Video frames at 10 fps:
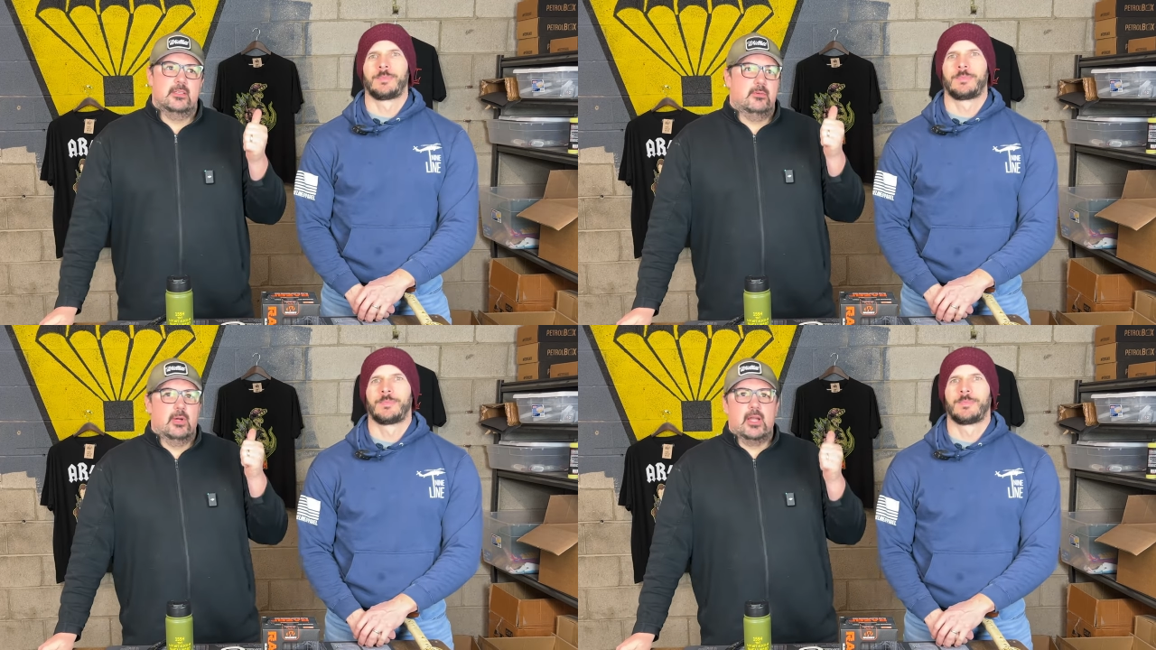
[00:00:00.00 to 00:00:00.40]

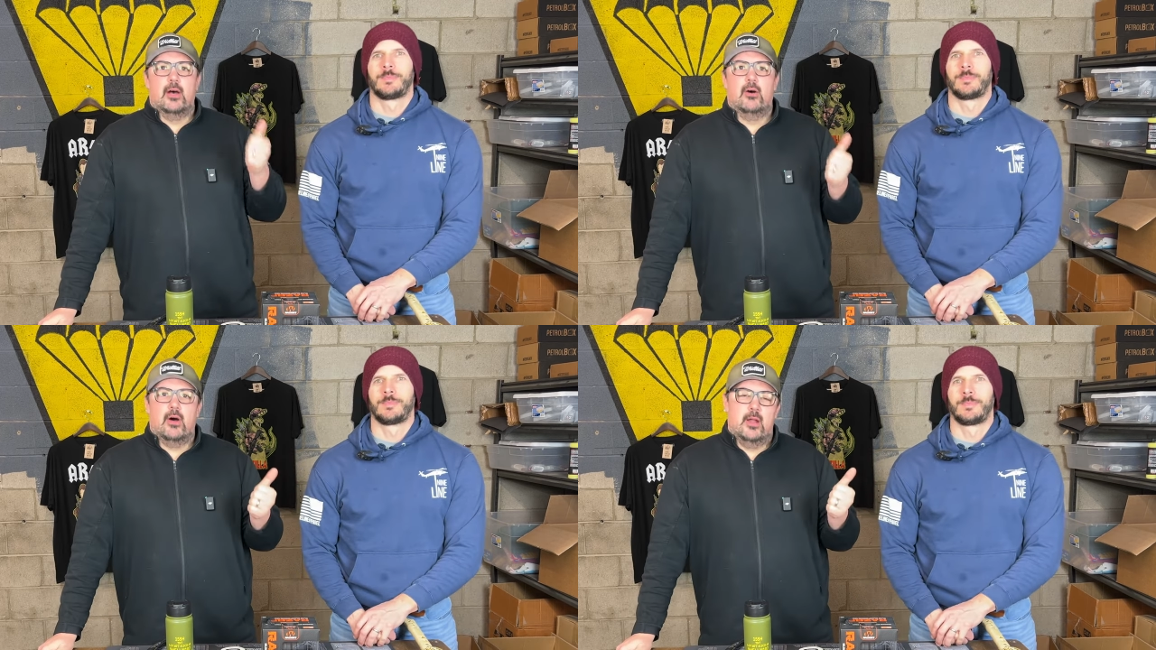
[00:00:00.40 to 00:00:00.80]
Speaker 1: will
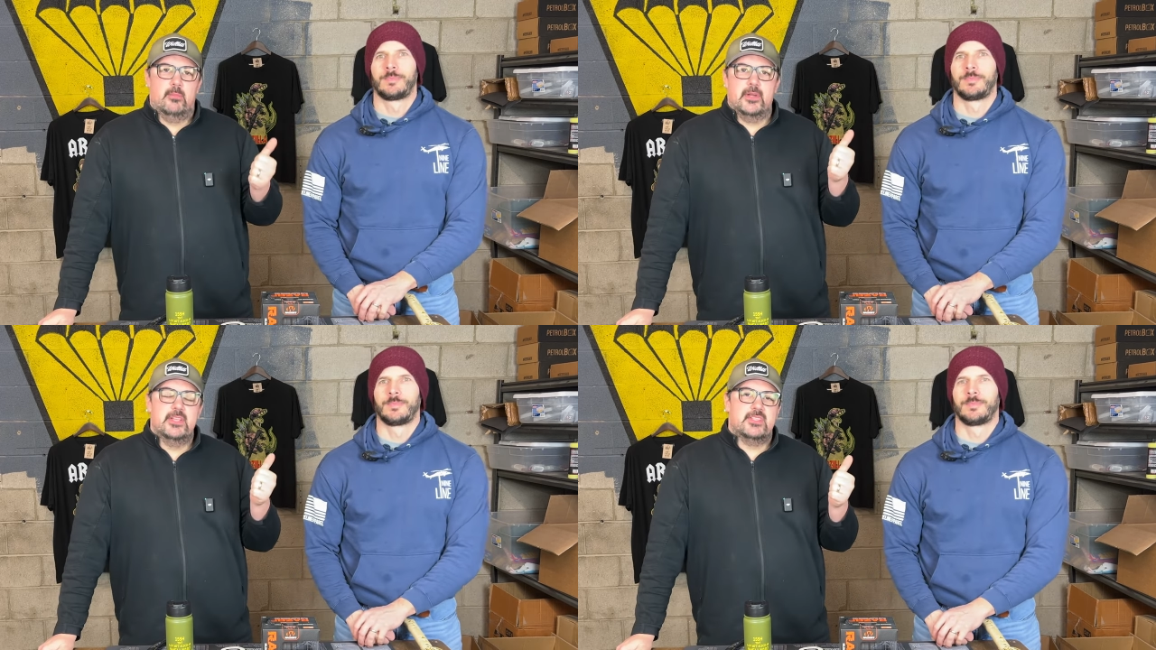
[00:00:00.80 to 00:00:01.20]
go on
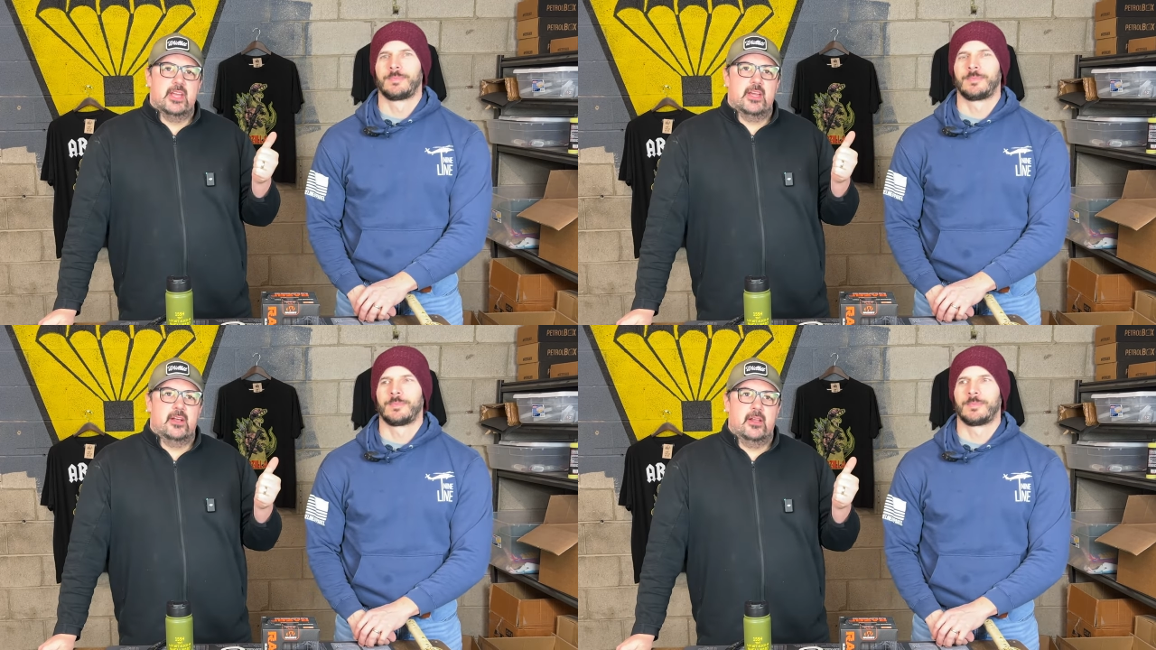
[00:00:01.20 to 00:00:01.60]

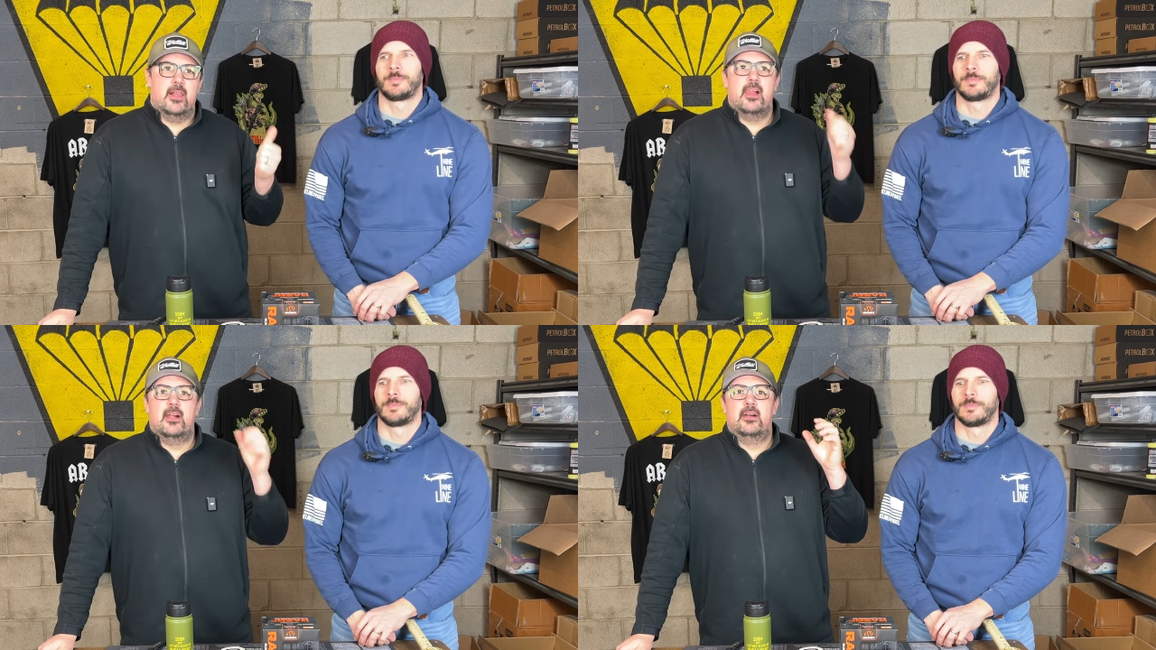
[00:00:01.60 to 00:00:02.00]

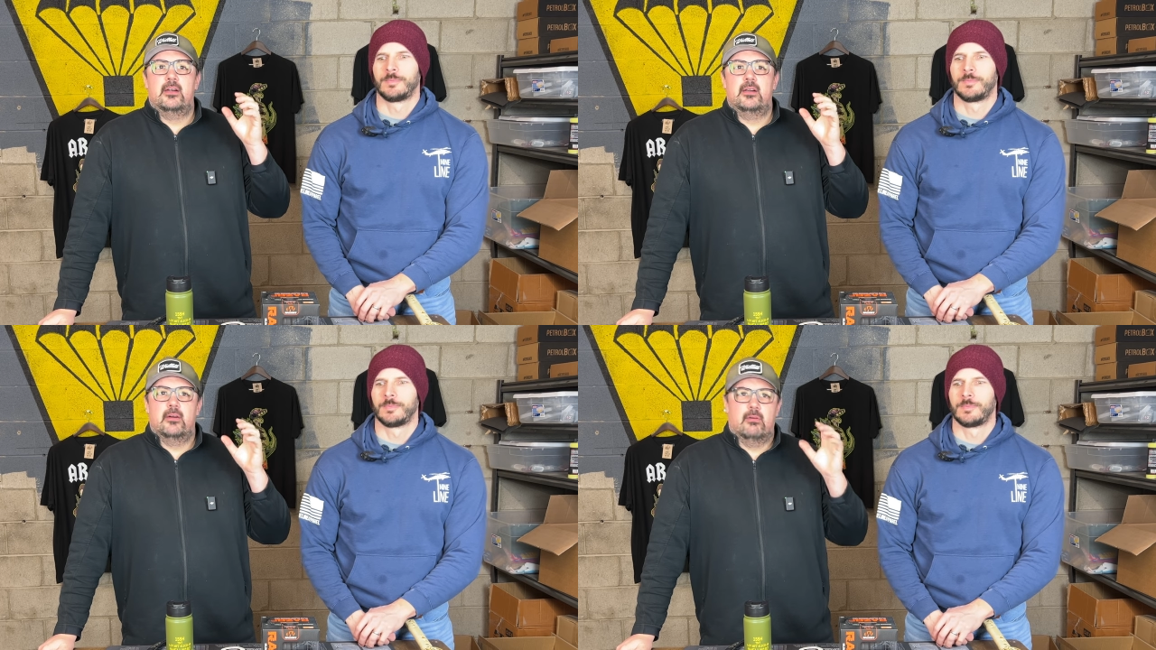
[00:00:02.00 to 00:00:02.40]
pre-sale
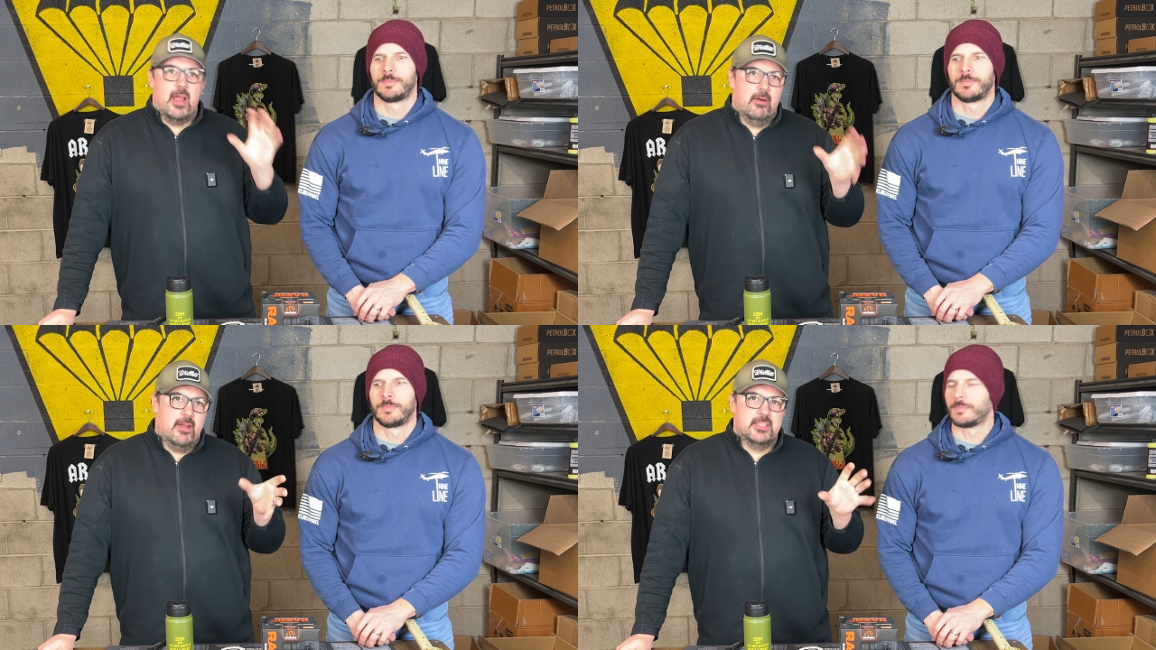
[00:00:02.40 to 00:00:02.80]

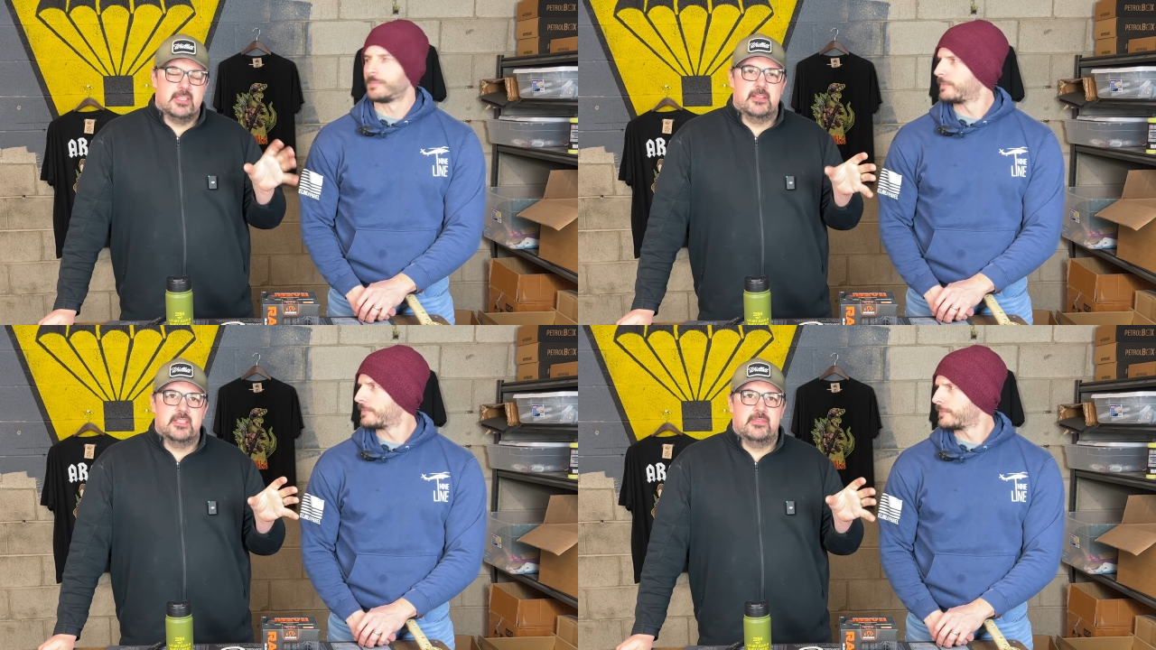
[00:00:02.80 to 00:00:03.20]
right around the
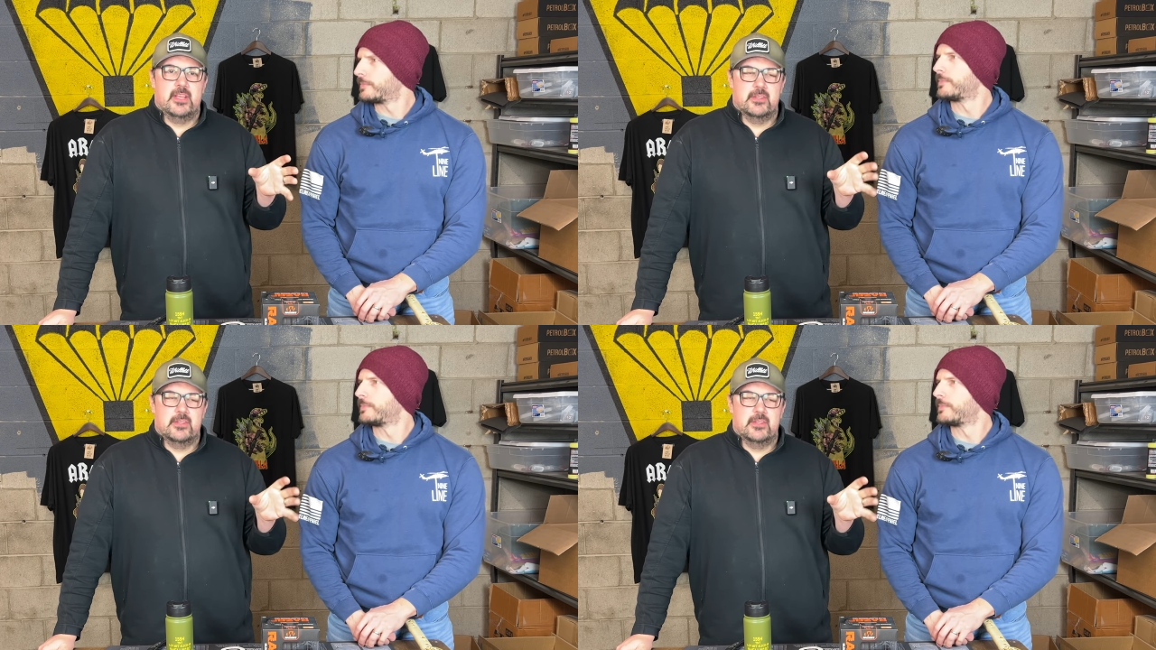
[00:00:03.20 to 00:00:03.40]
time this video